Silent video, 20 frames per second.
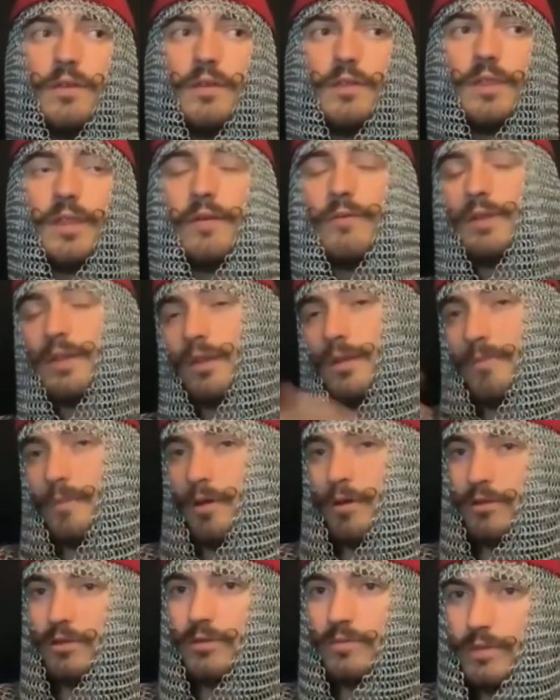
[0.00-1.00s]
Then I would end up
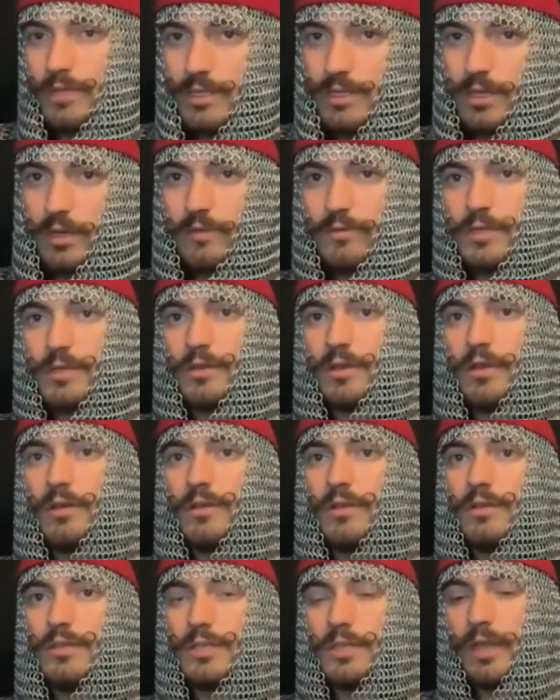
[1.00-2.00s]
altering stuff
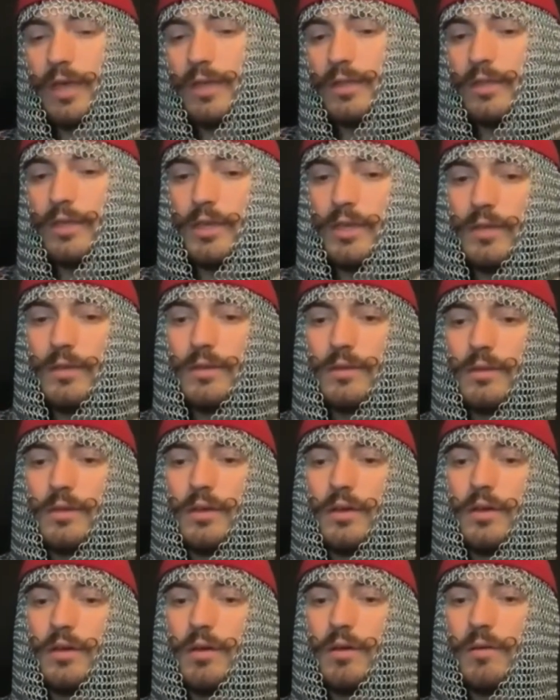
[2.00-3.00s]
slightly,
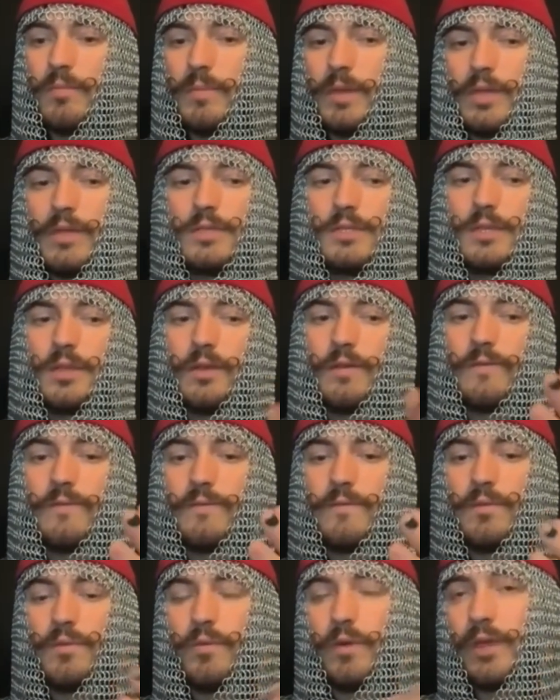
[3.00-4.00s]
making stuff
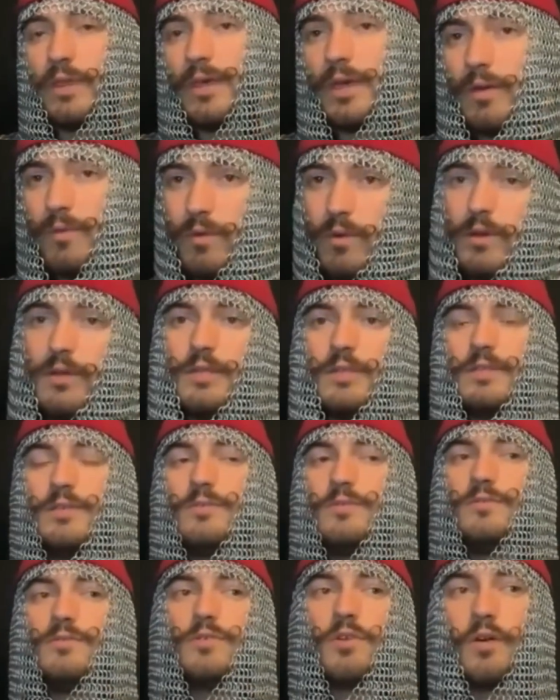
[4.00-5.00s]
the way that I wanted it
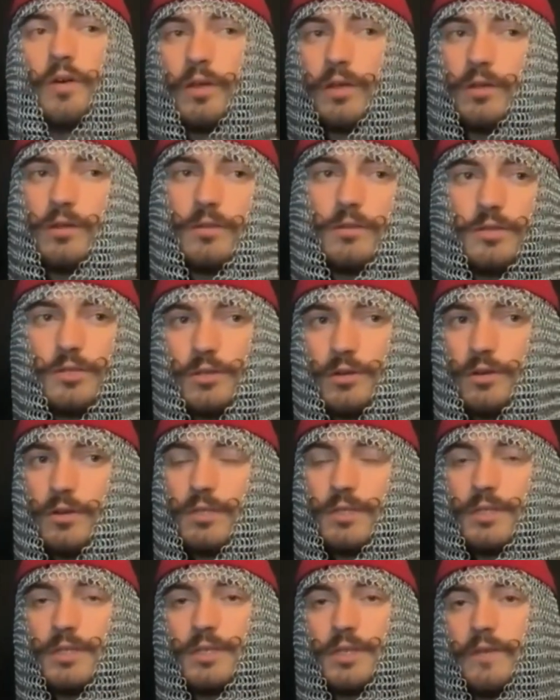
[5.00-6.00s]
to, drawing on
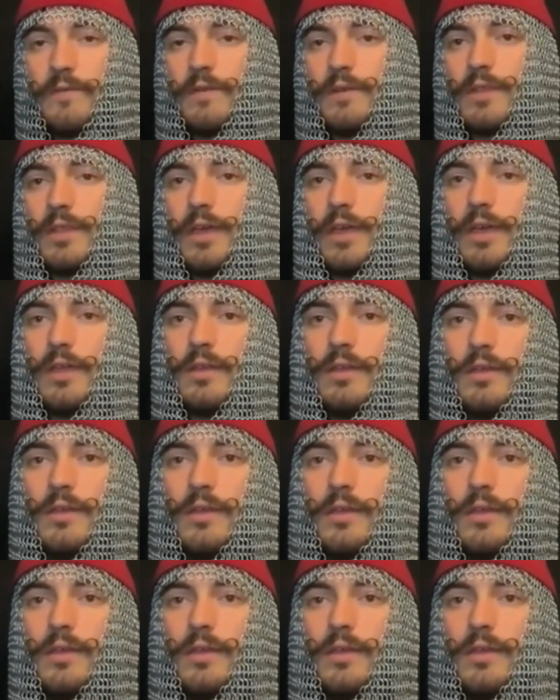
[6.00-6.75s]
shirts and stuff like that.